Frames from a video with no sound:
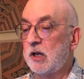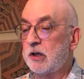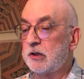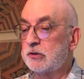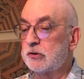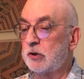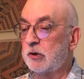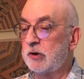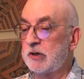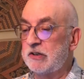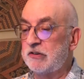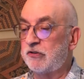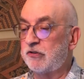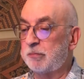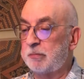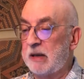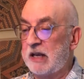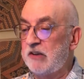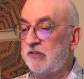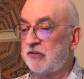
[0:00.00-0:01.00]
clearing
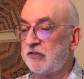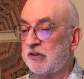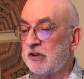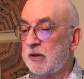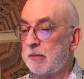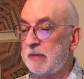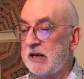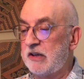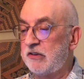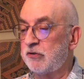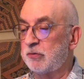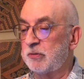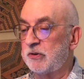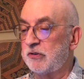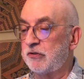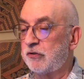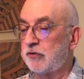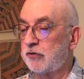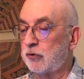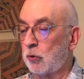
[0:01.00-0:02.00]
space in the basement
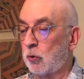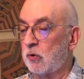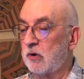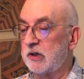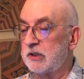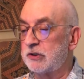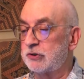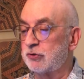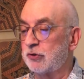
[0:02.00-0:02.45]
storage